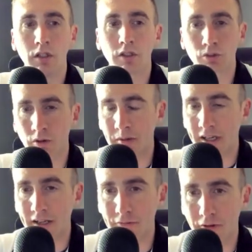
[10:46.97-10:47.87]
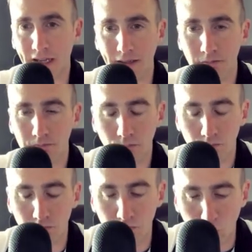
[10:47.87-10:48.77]
So what about after that?
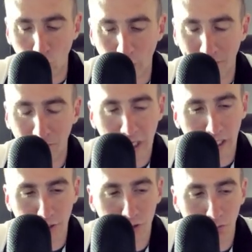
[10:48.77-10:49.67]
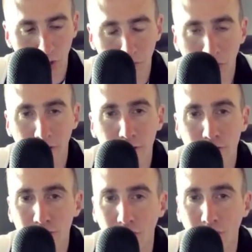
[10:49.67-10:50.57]
We've got both
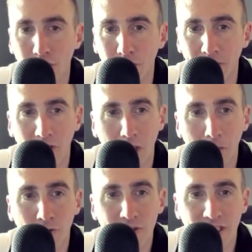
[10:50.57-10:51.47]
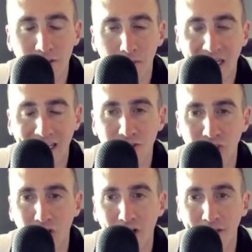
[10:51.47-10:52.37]
monitors on. We've got both sets of pads
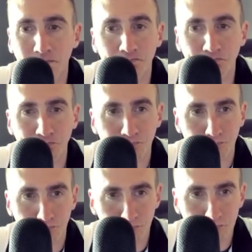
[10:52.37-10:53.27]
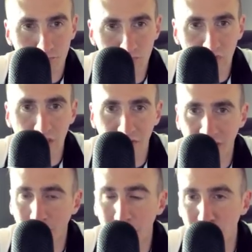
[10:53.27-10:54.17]
on.
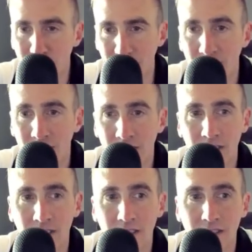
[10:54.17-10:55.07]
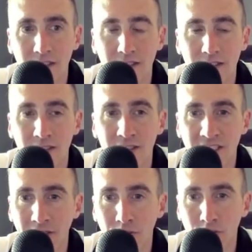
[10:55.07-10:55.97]
Then I'm using
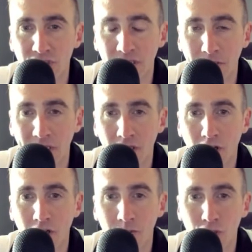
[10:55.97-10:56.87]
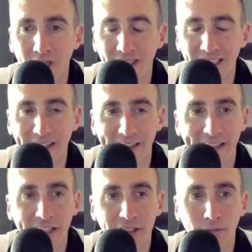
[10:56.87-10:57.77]
see-through CPR. I'm trying to get a
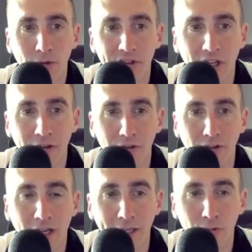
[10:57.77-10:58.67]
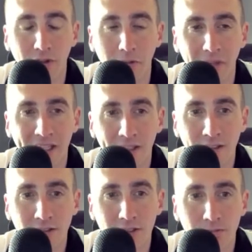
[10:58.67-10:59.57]
hint of what the underlying rhythm
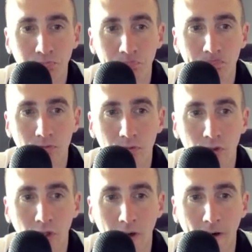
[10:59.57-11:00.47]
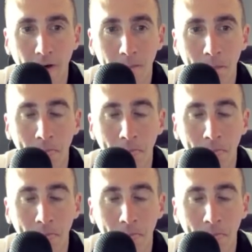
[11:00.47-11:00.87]
is. All right.